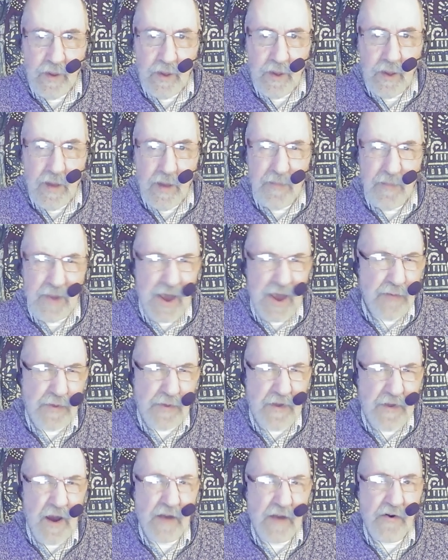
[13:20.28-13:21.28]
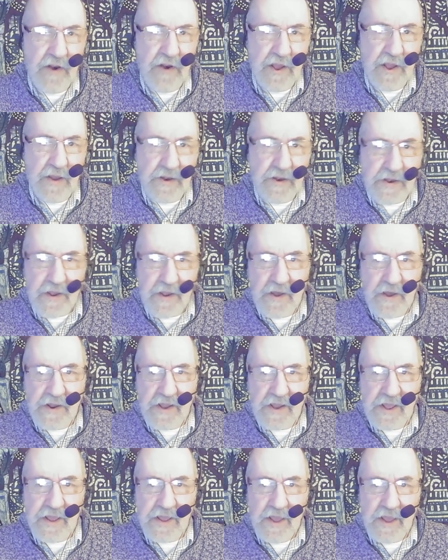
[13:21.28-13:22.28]
But I was hungry and
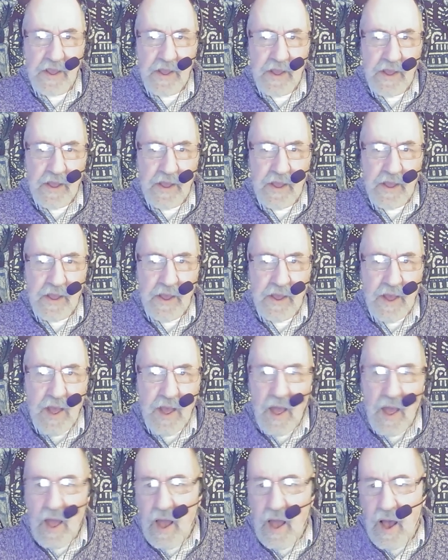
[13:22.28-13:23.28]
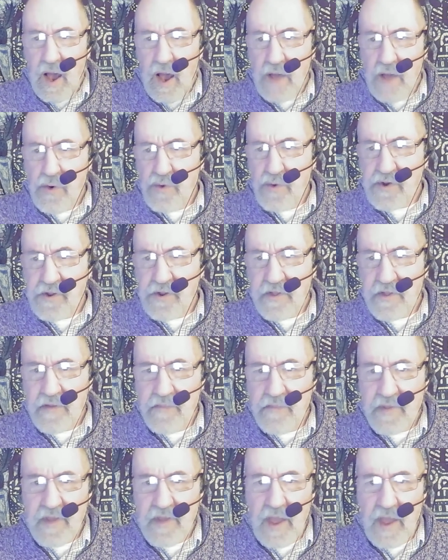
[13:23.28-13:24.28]
dirty. I ordered some
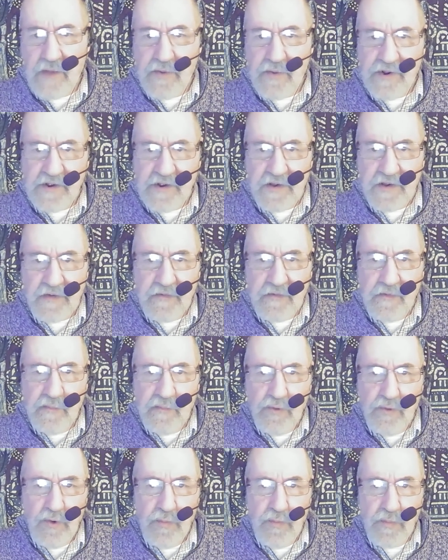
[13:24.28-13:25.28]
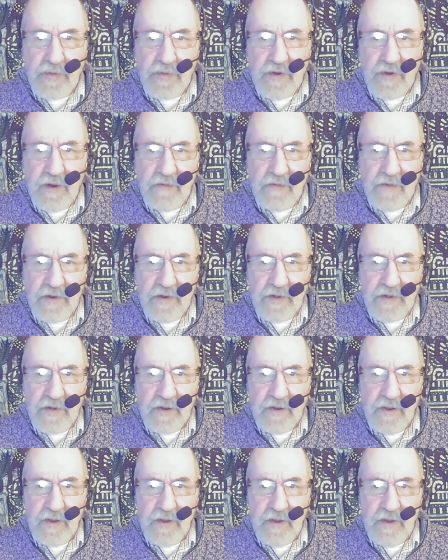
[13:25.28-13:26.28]
sandwiches from room service.
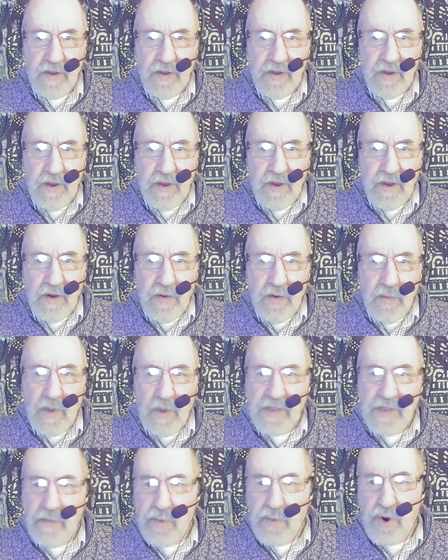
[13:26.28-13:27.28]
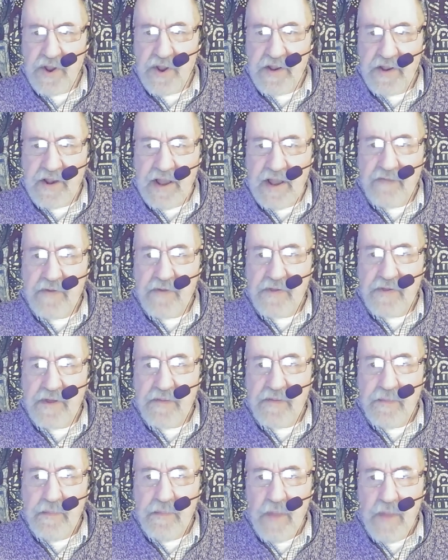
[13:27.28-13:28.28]
When the boy delivered
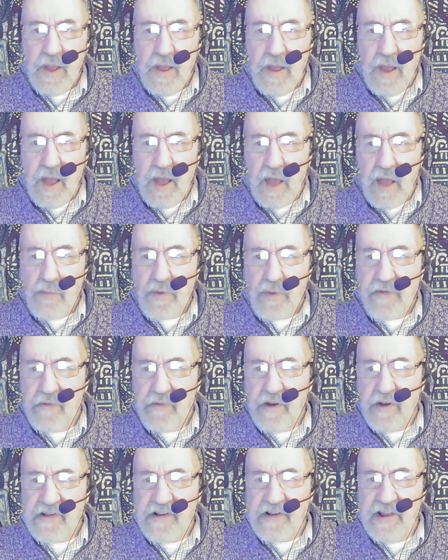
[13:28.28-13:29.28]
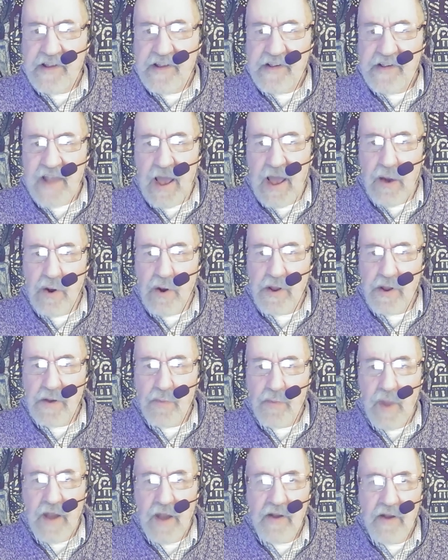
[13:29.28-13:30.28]
them, I was freshly showered,
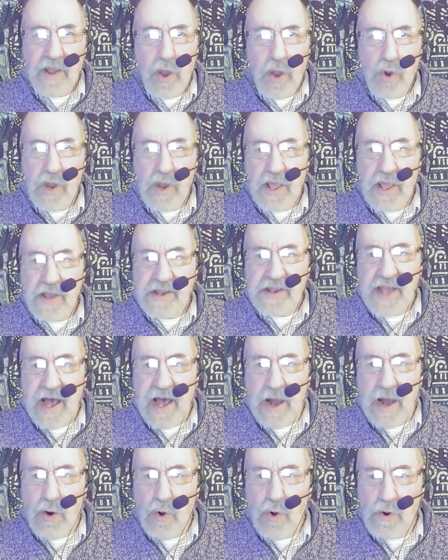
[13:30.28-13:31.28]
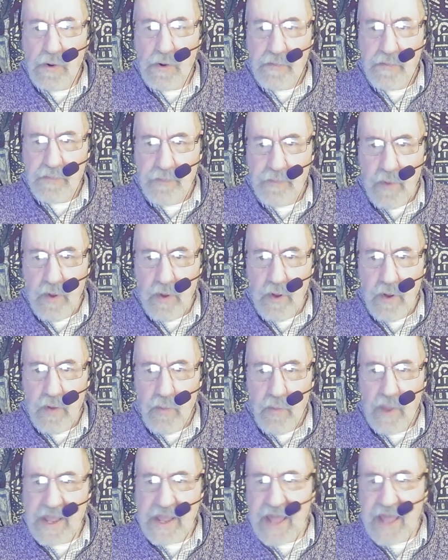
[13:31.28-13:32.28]
wearing only a towel.
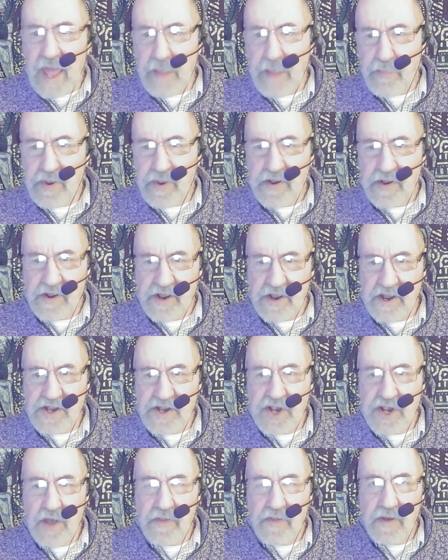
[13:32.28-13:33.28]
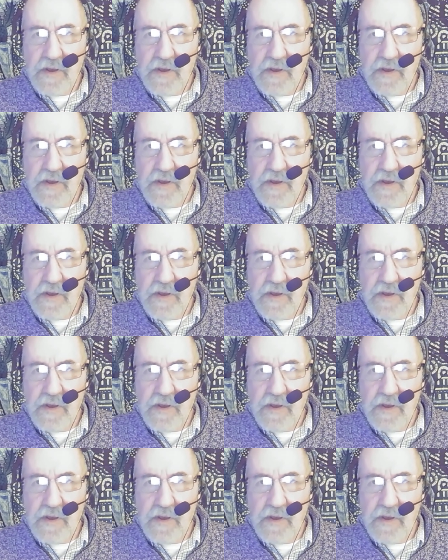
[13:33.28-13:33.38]
We gaped at each other,